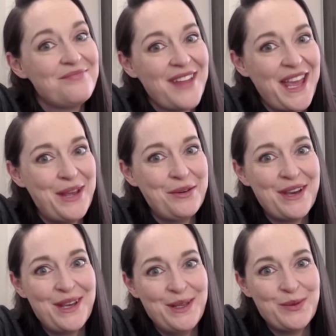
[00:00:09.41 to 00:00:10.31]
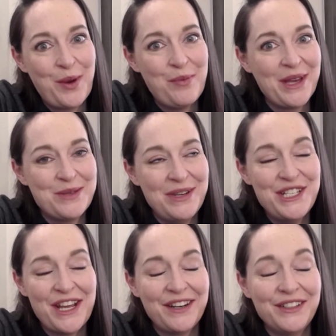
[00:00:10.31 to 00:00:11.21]
Hey you guys, welcome back to my
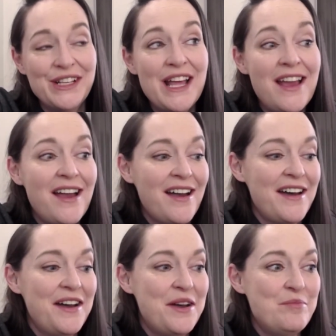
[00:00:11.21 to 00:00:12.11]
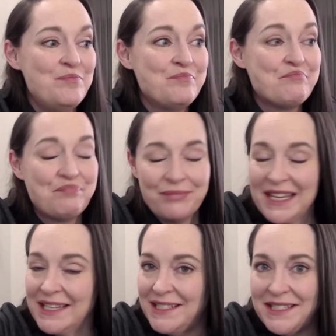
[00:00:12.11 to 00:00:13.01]
channel.
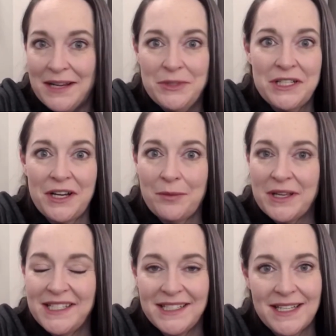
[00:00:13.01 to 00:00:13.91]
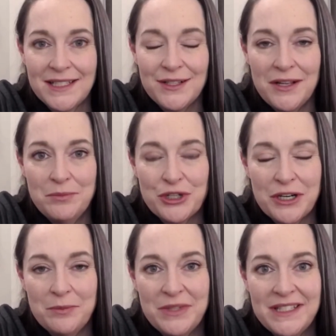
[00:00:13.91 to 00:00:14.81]
It's time to talk about Success Club
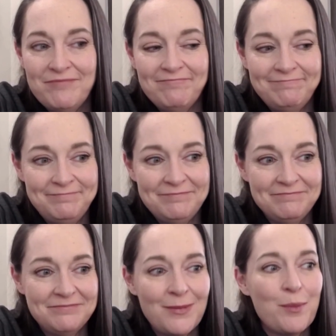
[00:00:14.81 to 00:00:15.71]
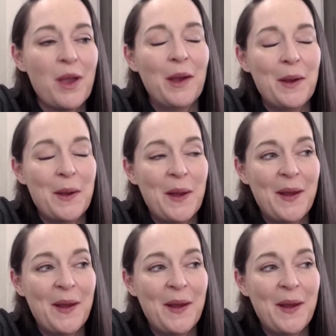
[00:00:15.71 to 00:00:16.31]
trips. I